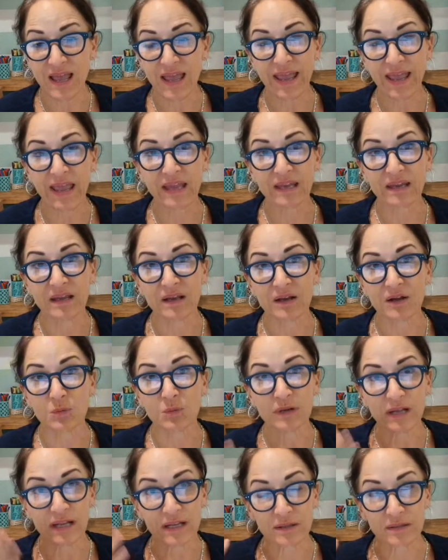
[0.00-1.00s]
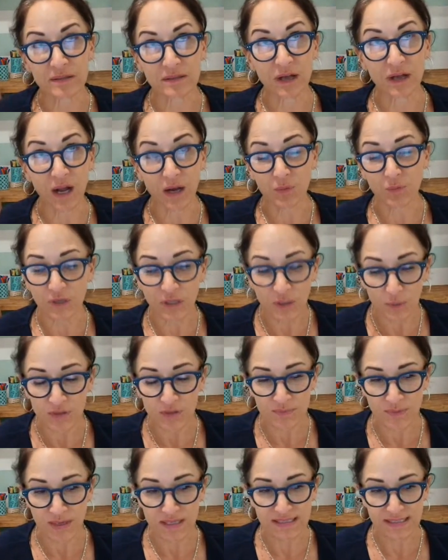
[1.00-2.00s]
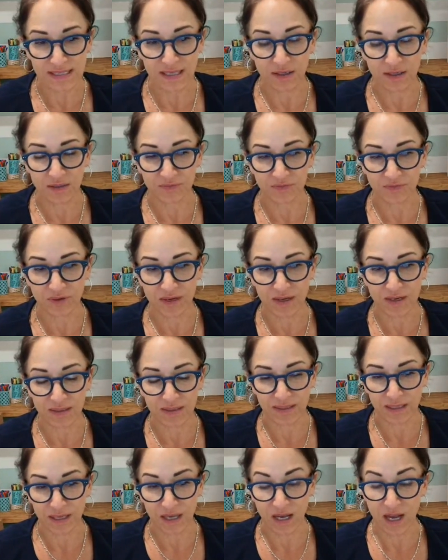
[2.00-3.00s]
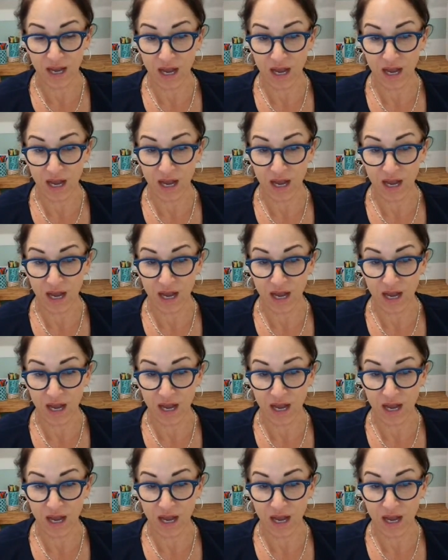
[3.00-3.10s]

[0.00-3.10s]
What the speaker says: And when I got real with myself, like,